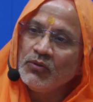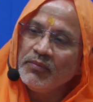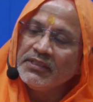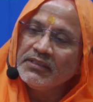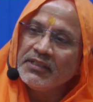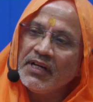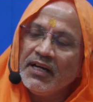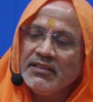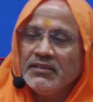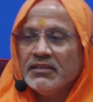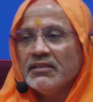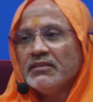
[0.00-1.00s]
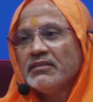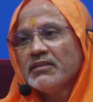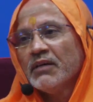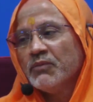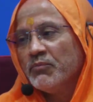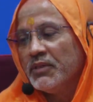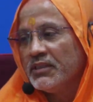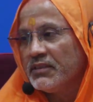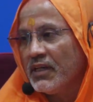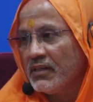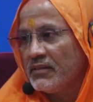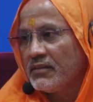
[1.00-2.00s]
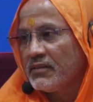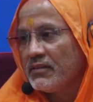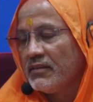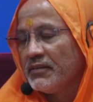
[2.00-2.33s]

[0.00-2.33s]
mantras, Sama mantras.